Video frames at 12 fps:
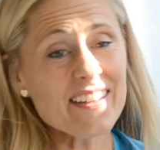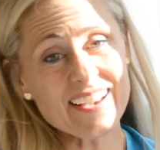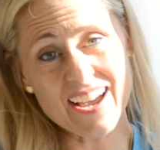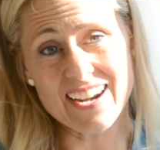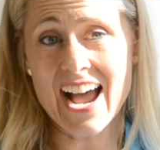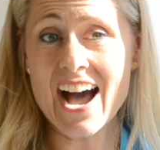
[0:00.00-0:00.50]
think
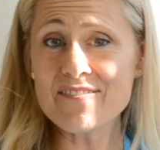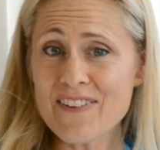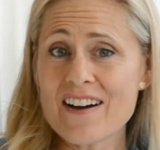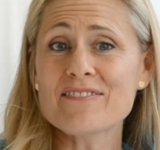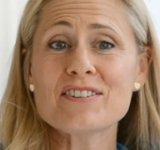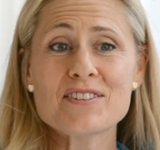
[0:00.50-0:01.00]
I'd
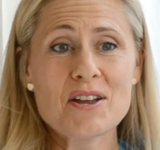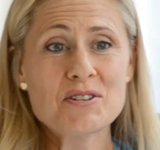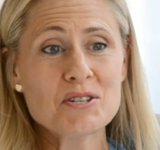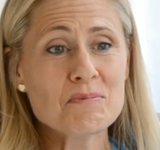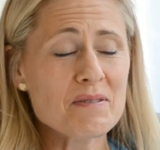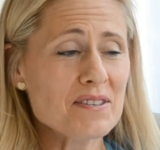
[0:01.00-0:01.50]
high-five because I'd
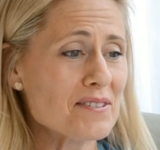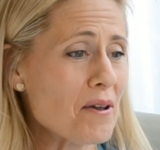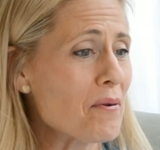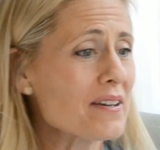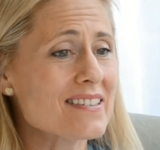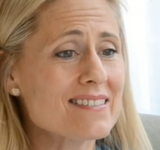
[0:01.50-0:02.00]
just be so
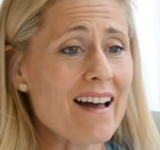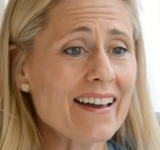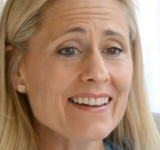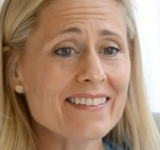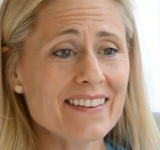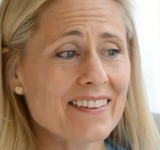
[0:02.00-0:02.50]

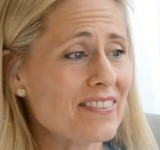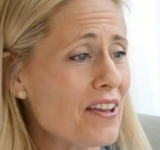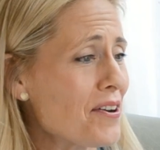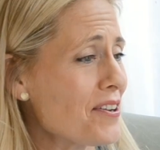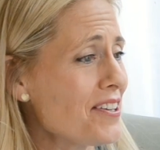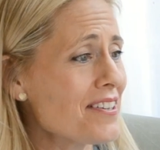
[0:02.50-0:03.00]
excited that
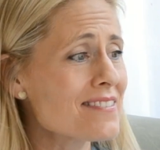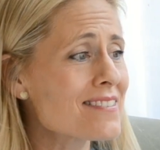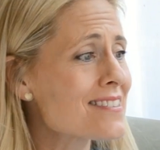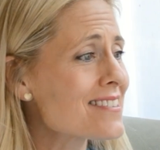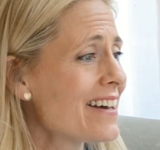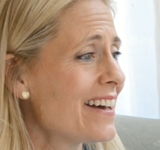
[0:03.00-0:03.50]
there
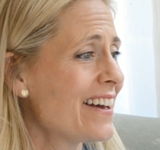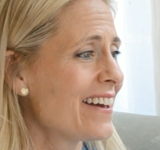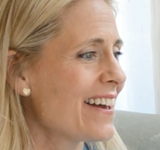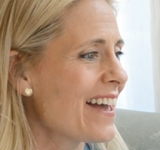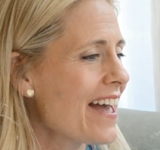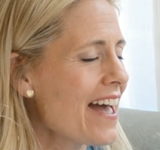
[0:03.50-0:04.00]
is
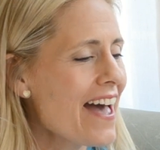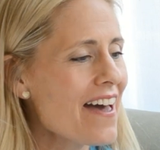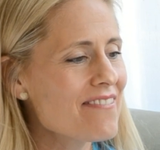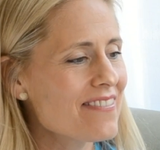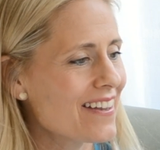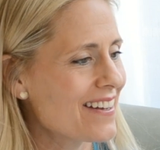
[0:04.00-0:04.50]

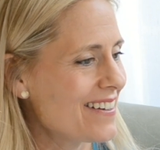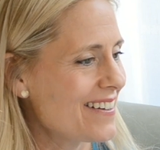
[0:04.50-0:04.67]
heaven.